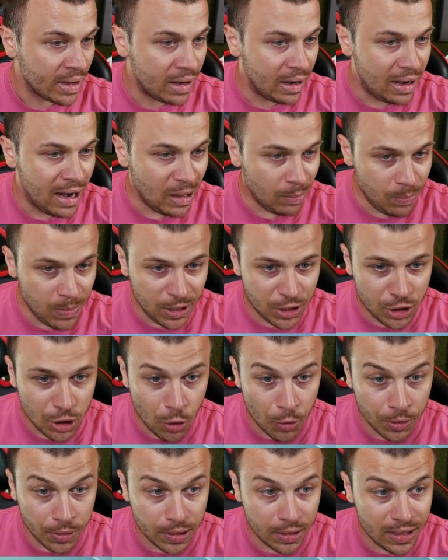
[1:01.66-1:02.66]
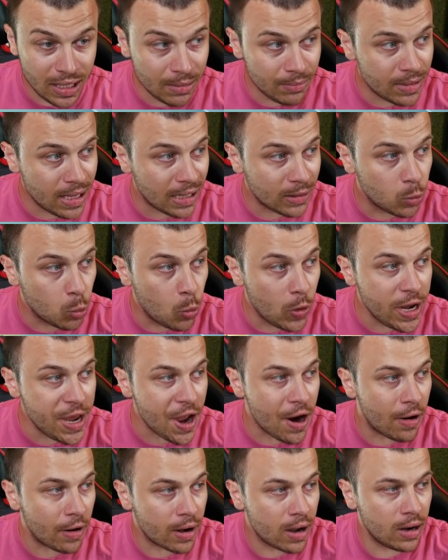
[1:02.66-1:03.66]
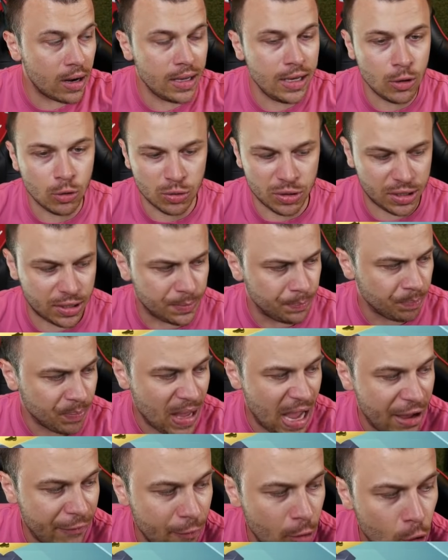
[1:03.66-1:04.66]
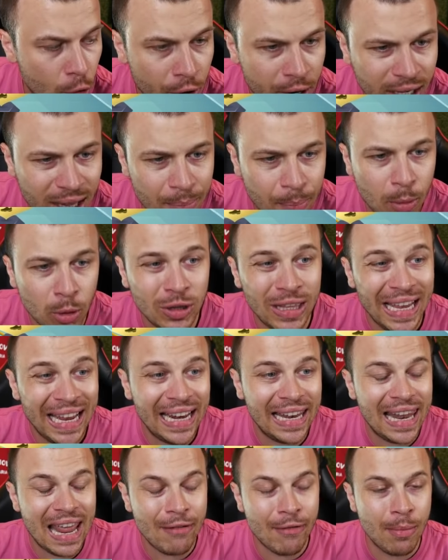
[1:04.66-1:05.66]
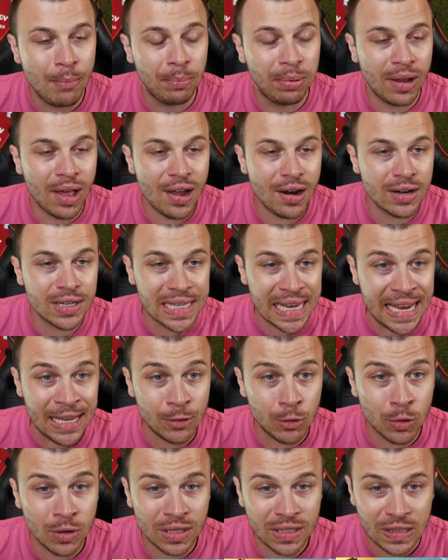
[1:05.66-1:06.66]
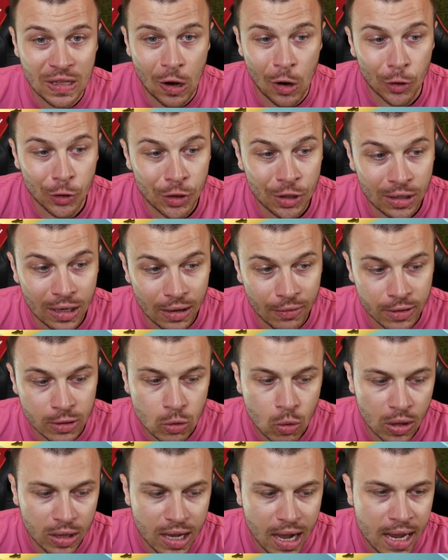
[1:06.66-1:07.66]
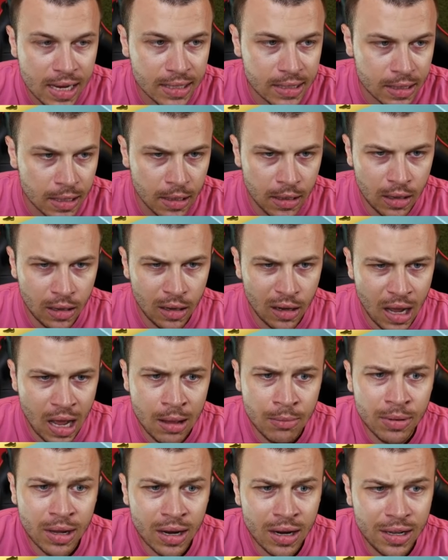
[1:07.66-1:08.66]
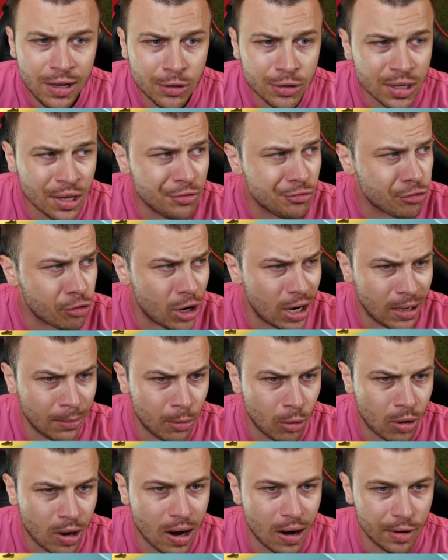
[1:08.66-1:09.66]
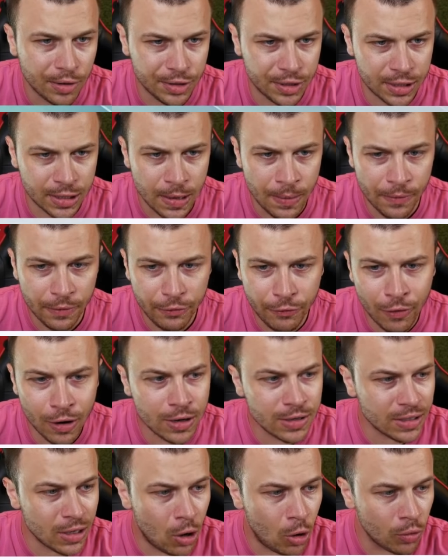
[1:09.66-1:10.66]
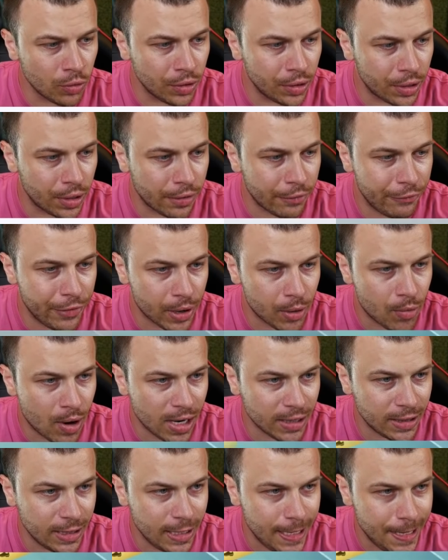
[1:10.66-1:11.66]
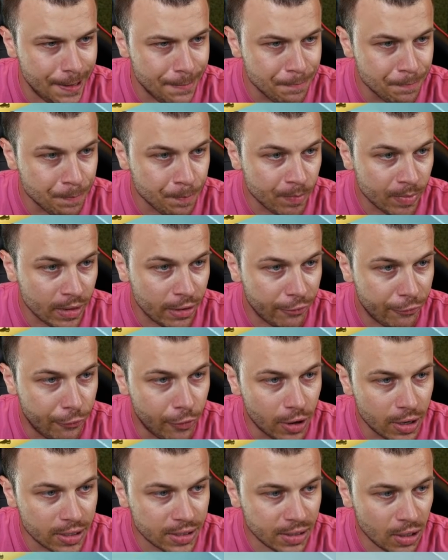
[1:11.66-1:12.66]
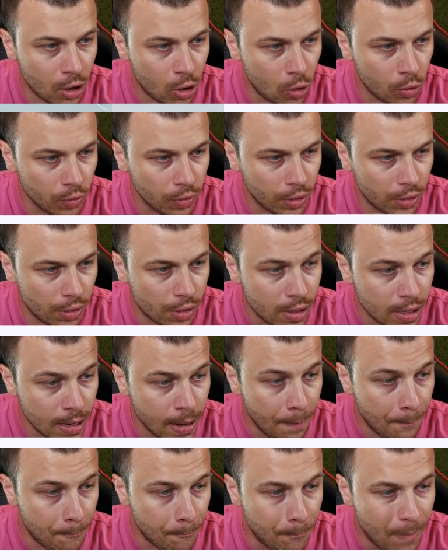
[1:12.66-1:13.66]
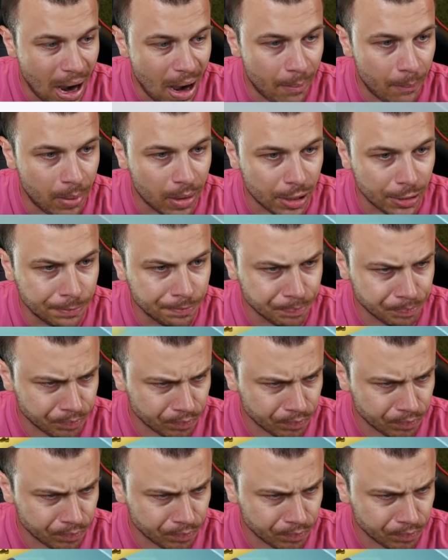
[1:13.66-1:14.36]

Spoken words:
let me show you the team that we are gonna use. I've already put 11 players into the starting 11 squad, guys. I'm gonna use untradeable cards. First owner, Verratti. First owner, Bamba.